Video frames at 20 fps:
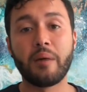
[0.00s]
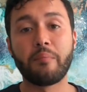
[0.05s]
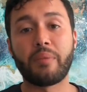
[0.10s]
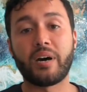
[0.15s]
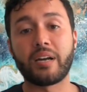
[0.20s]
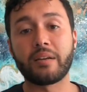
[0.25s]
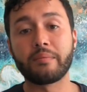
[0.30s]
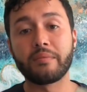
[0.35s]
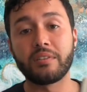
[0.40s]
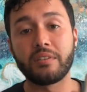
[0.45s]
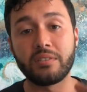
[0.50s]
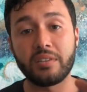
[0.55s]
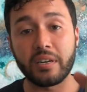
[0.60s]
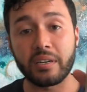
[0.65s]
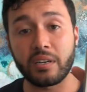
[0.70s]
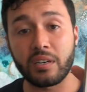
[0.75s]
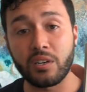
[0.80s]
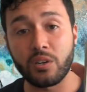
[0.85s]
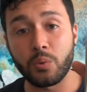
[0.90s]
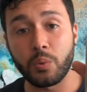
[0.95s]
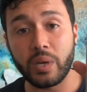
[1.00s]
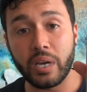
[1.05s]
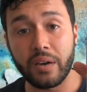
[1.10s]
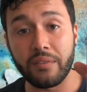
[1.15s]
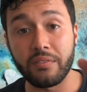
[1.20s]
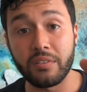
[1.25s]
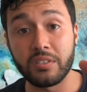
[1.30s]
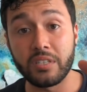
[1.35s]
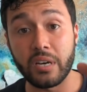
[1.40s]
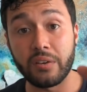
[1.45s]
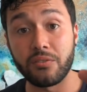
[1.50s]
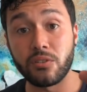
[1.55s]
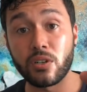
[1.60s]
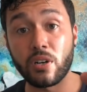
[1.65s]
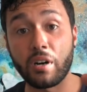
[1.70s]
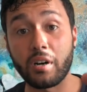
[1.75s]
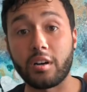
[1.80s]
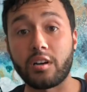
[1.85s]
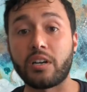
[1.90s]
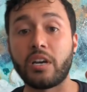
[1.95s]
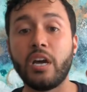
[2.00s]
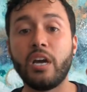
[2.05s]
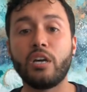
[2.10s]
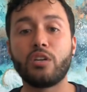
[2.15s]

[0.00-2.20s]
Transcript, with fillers: Bottom of the deck here we have the Devil card.